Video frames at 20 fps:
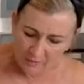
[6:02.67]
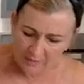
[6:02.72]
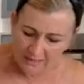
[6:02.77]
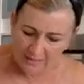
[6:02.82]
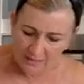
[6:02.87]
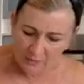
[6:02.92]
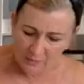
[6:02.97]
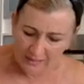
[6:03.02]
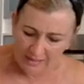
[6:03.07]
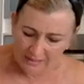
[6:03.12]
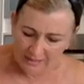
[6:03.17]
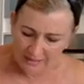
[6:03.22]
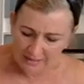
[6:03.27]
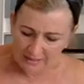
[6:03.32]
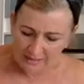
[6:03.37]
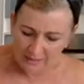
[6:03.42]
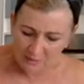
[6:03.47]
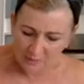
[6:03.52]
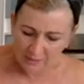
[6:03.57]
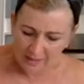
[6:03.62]
bit of
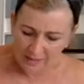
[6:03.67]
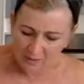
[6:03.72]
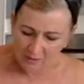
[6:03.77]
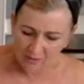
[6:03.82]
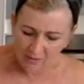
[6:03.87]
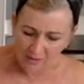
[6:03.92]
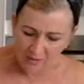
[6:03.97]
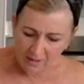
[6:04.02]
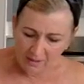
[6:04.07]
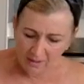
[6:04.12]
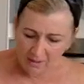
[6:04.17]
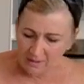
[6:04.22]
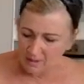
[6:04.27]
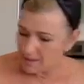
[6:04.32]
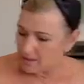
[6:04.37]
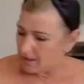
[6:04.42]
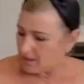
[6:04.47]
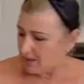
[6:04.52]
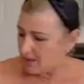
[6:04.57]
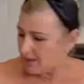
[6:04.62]
sweetness as well.
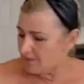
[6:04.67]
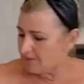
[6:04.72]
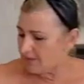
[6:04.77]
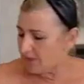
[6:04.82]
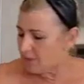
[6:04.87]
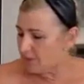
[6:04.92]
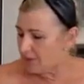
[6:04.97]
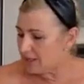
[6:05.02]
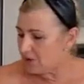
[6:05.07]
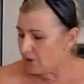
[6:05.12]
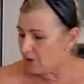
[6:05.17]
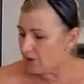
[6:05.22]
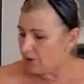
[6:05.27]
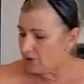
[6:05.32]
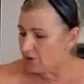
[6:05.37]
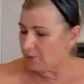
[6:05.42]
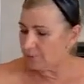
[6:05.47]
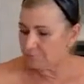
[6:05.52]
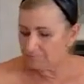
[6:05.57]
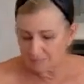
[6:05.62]
And there we
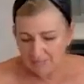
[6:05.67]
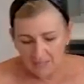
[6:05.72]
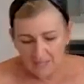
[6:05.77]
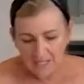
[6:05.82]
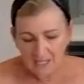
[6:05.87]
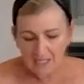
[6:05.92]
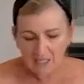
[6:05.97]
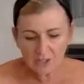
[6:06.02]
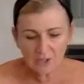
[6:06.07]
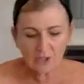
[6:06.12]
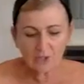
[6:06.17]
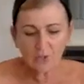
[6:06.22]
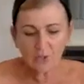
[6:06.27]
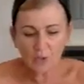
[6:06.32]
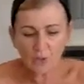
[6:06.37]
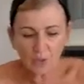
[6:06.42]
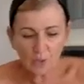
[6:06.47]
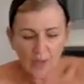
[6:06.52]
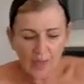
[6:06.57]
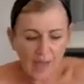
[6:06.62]
go.
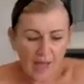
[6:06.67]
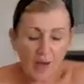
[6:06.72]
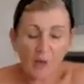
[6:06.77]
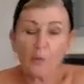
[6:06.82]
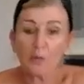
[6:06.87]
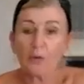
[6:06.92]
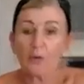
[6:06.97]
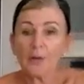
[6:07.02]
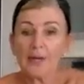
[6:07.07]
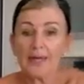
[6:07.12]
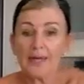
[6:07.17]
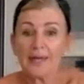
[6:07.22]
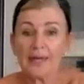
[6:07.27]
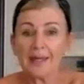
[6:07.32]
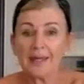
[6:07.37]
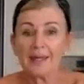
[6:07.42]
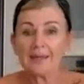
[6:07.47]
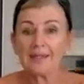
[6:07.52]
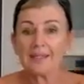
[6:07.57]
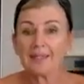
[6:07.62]
Into our
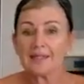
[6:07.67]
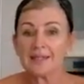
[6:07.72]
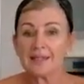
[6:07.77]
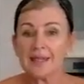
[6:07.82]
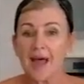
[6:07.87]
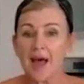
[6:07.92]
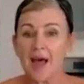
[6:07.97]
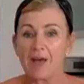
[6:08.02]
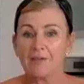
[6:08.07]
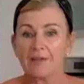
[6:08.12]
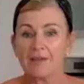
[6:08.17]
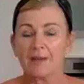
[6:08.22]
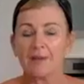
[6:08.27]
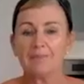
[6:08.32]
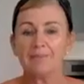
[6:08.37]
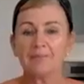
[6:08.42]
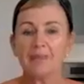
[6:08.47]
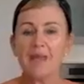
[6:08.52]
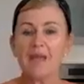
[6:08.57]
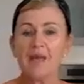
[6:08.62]
preheated
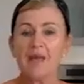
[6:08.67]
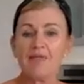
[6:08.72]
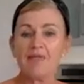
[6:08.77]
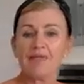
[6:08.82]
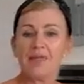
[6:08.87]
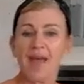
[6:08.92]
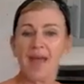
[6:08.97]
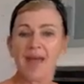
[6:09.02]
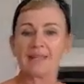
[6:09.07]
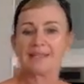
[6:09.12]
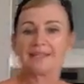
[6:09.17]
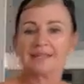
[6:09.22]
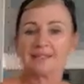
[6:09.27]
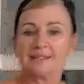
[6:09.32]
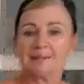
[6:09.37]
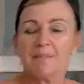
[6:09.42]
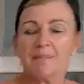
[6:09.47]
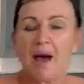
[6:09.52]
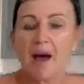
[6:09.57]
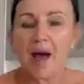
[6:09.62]
oven.
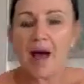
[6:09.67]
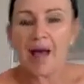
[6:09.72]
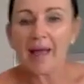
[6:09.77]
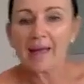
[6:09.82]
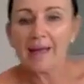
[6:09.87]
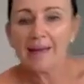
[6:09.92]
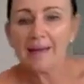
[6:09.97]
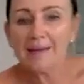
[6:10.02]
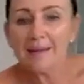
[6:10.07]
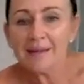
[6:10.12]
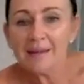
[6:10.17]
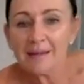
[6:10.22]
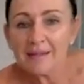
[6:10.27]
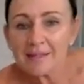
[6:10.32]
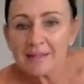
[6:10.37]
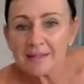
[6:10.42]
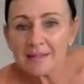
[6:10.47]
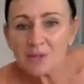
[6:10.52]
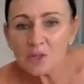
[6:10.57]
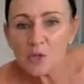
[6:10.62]
That's my
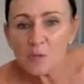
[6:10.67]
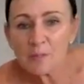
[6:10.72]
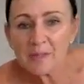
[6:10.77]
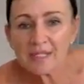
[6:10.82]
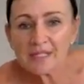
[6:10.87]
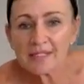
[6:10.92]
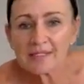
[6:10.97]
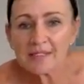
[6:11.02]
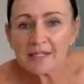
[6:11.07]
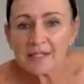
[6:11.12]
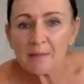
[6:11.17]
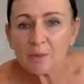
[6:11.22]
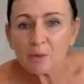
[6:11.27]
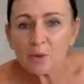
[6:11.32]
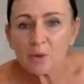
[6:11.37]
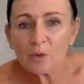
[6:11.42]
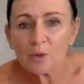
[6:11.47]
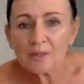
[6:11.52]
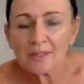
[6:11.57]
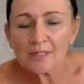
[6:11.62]
super
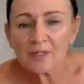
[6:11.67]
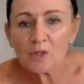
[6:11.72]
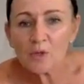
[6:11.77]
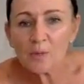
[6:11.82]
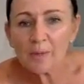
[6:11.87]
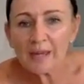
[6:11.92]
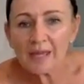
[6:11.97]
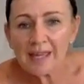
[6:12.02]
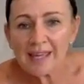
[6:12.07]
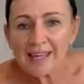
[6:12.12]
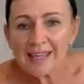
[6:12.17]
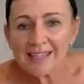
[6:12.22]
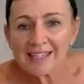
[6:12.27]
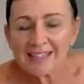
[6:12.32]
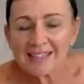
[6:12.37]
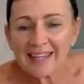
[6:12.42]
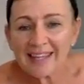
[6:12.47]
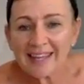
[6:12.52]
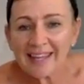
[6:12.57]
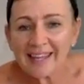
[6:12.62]
simple, super
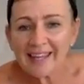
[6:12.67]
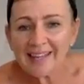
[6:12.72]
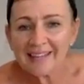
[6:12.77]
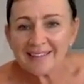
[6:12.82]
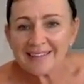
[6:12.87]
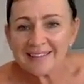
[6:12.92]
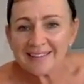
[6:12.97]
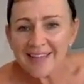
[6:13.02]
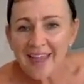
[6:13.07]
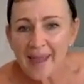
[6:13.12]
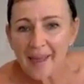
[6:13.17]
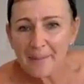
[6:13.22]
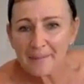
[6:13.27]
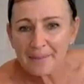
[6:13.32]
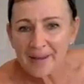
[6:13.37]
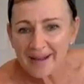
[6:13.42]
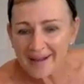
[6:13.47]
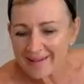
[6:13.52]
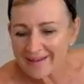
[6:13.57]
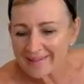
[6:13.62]
easy
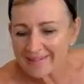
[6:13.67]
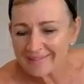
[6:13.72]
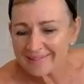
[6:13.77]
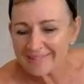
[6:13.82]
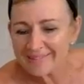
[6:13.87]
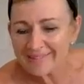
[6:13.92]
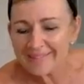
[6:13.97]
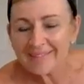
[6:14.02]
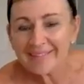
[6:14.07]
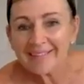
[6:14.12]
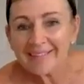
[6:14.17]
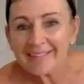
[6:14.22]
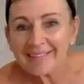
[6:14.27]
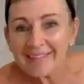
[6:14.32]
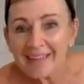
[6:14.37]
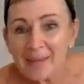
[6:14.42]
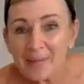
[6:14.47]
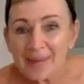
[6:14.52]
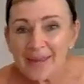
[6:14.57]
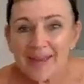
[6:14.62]
damper.
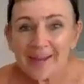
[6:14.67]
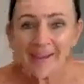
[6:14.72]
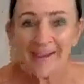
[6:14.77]
There we